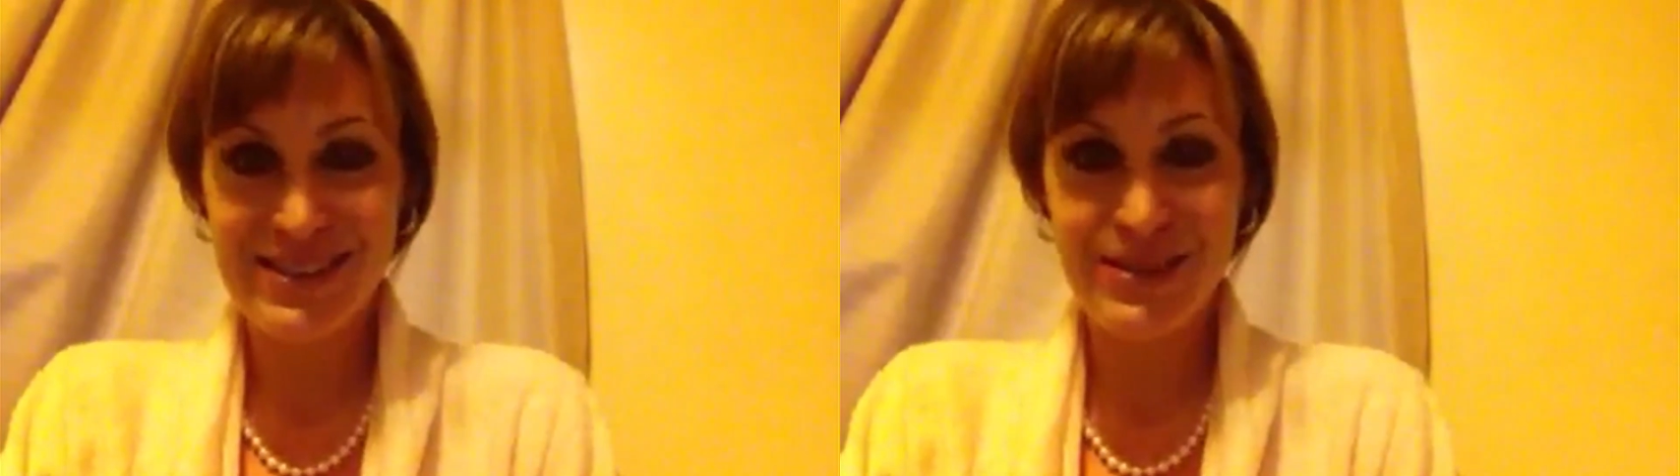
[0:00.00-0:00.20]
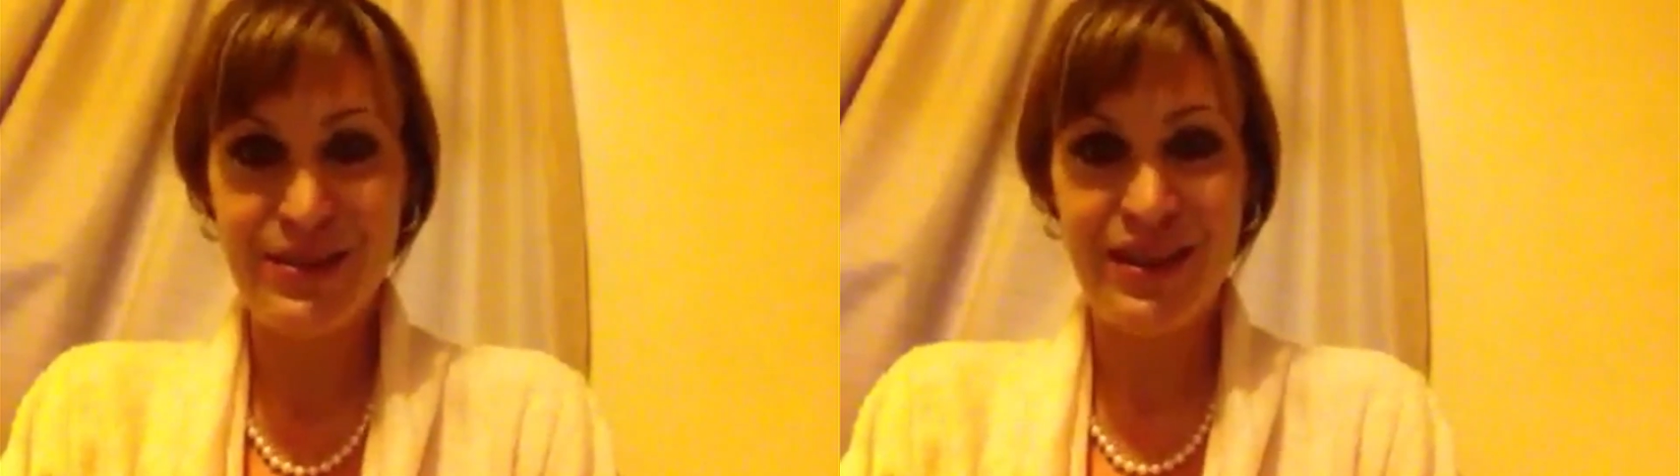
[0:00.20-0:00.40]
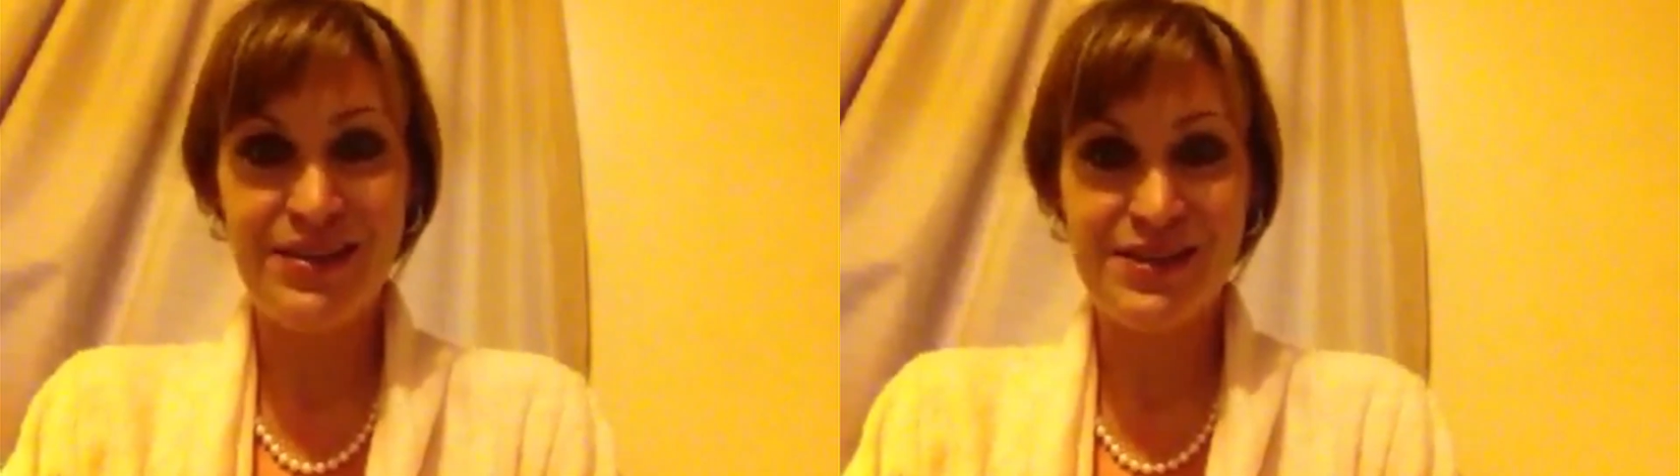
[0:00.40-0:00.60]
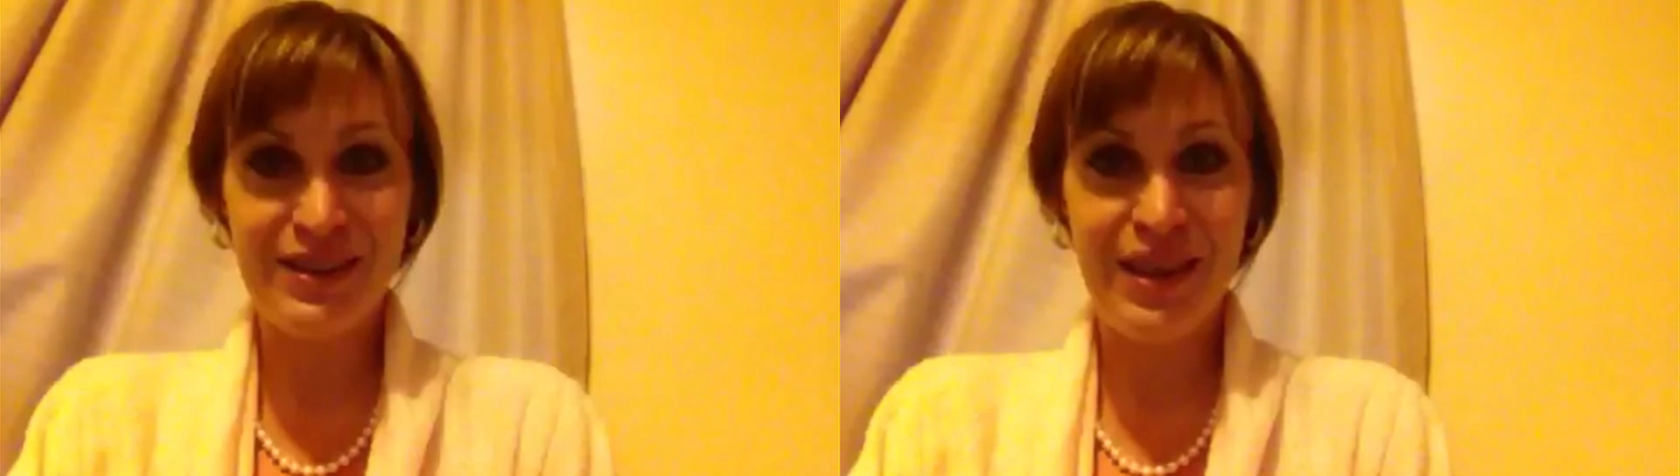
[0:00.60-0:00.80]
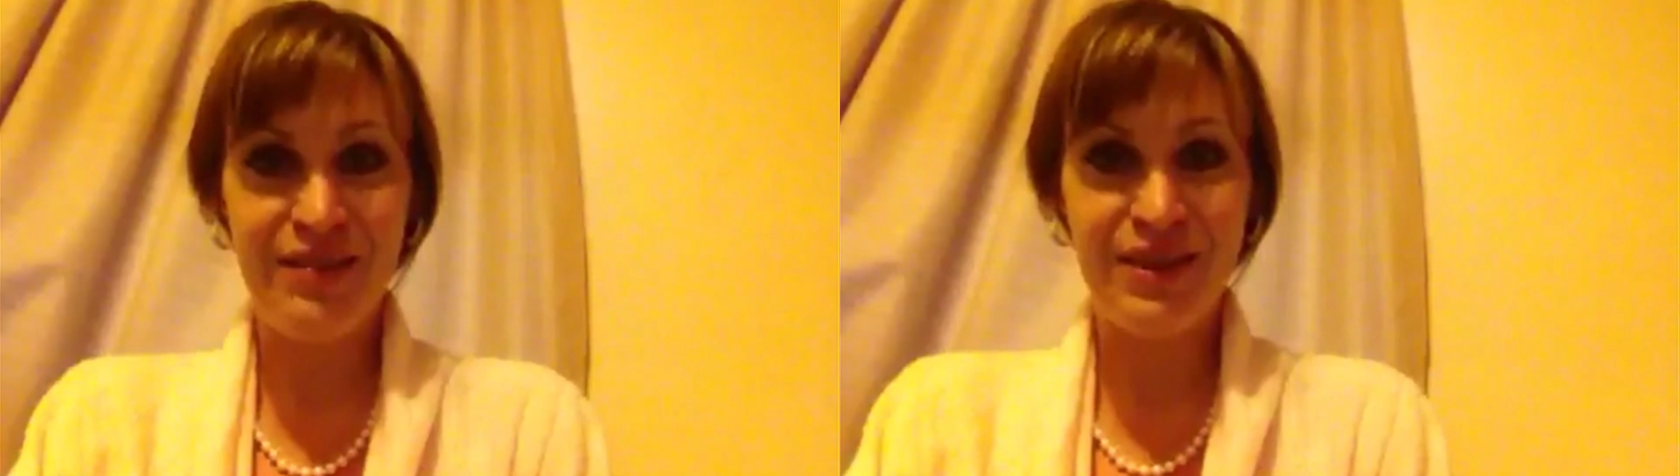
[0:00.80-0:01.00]
a
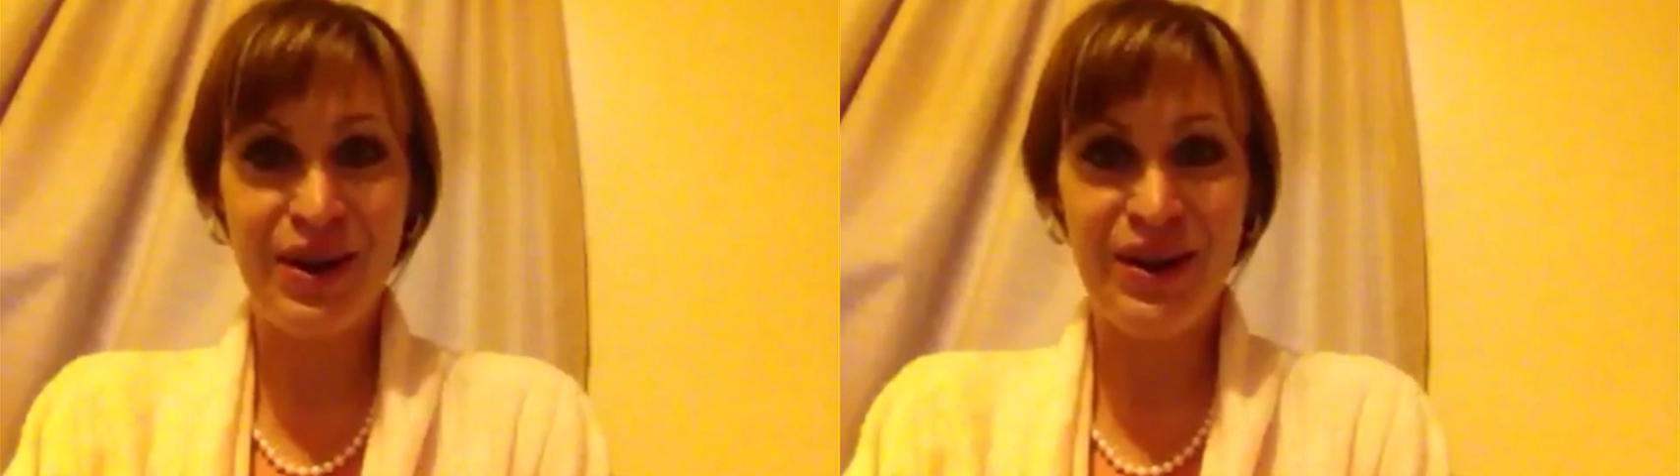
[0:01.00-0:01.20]
2011